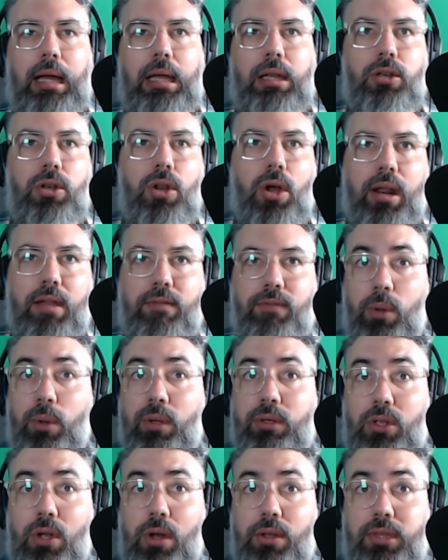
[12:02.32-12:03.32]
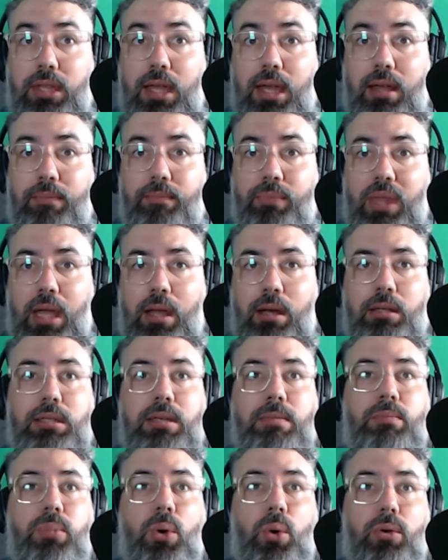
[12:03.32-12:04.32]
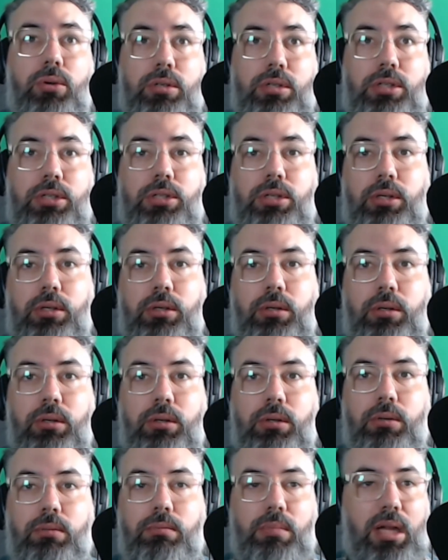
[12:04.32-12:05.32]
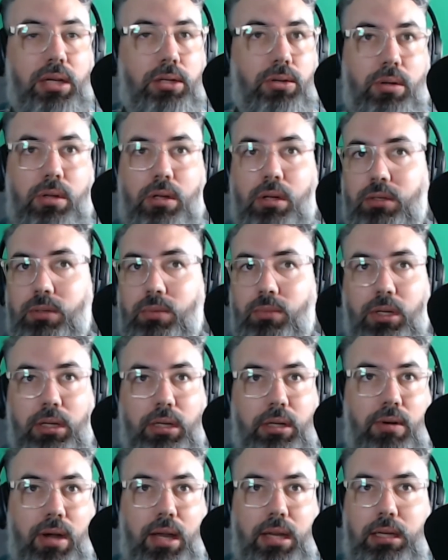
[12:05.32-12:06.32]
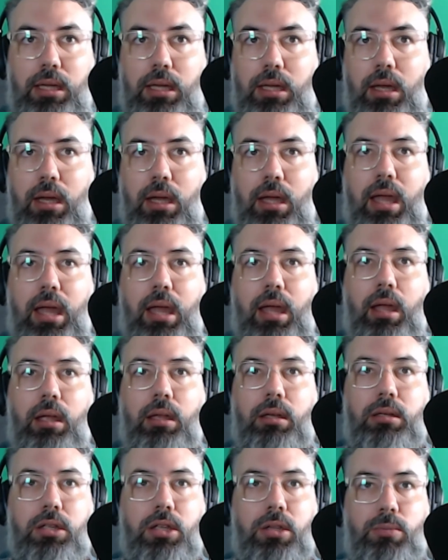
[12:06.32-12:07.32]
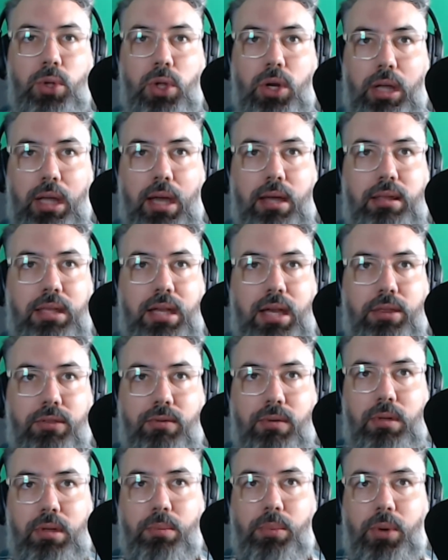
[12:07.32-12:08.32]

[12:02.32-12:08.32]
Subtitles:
Not everyone's got that, and it's important to make sure you've got some really great gear and communicate that through your